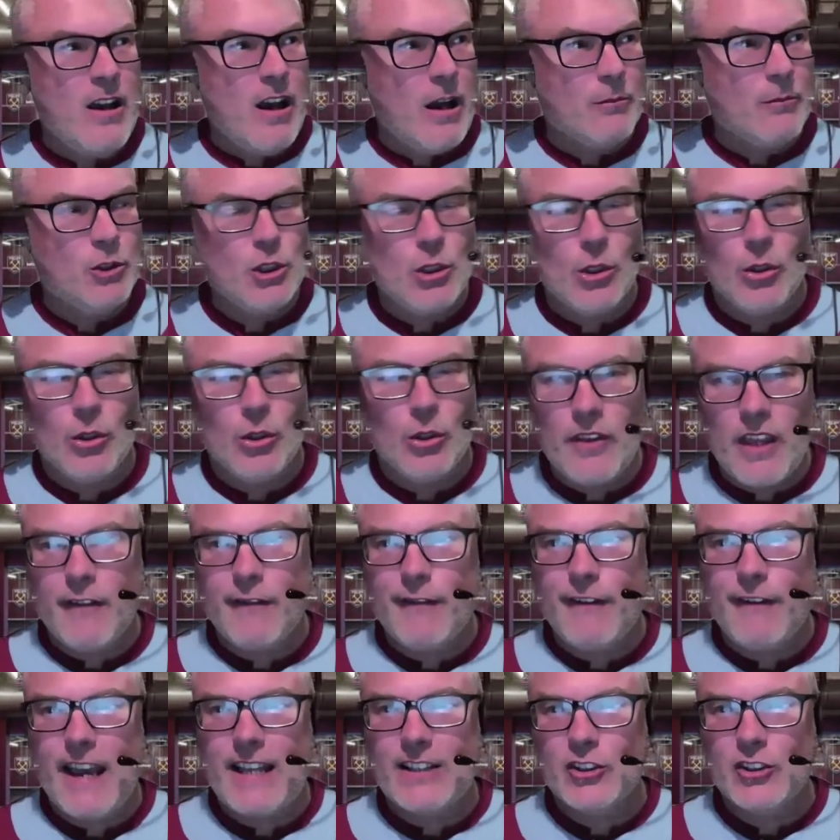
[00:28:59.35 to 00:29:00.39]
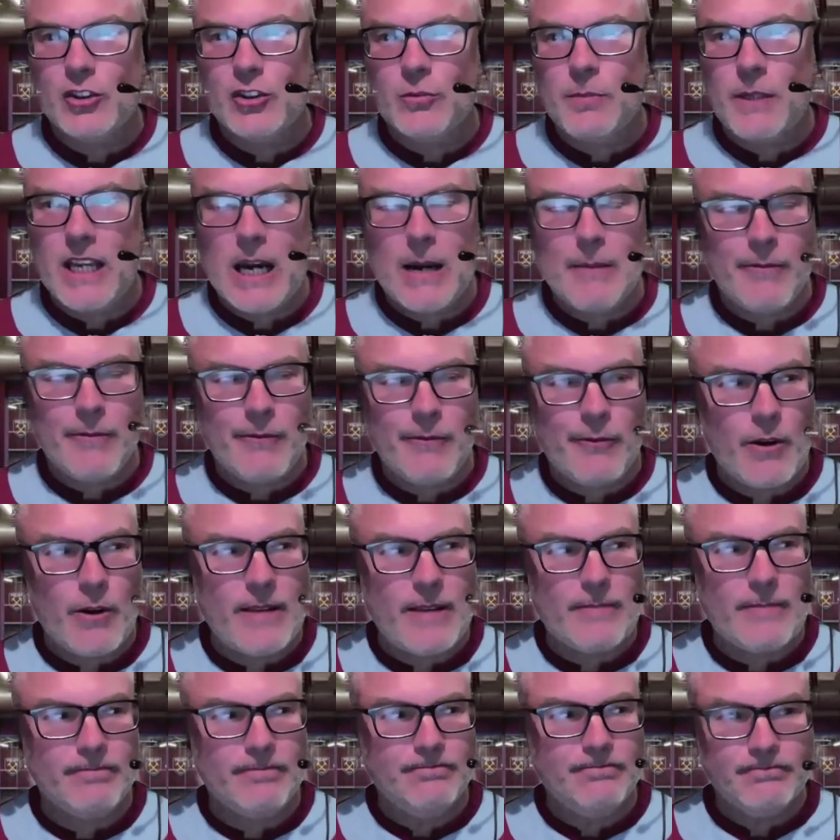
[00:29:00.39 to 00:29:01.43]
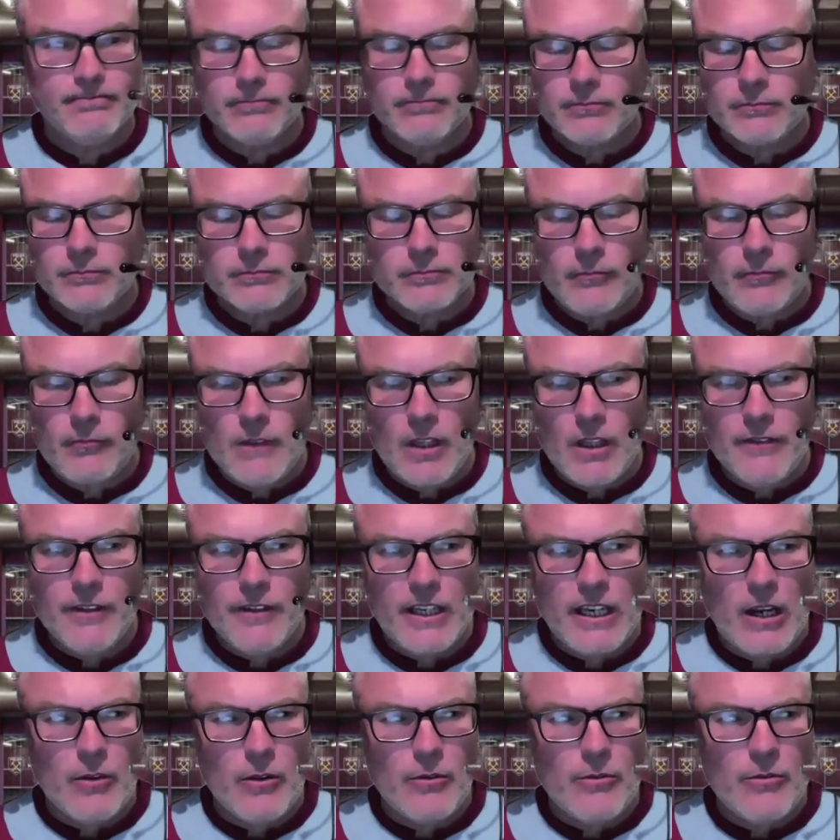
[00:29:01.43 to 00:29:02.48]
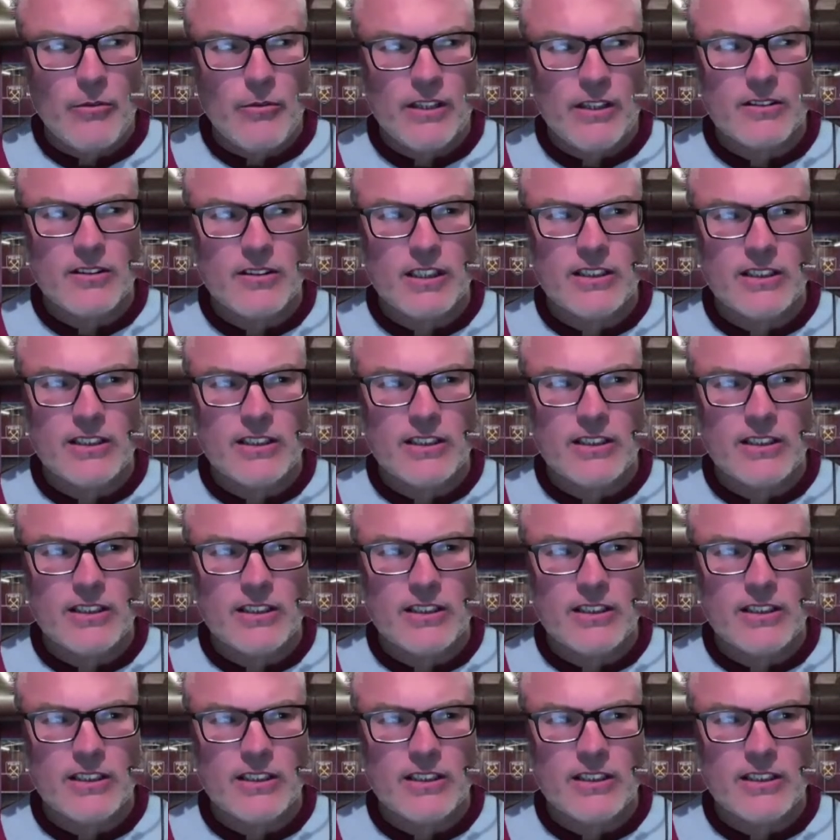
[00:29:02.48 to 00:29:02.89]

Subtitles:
I'm sure their fans will be up for it. You know, this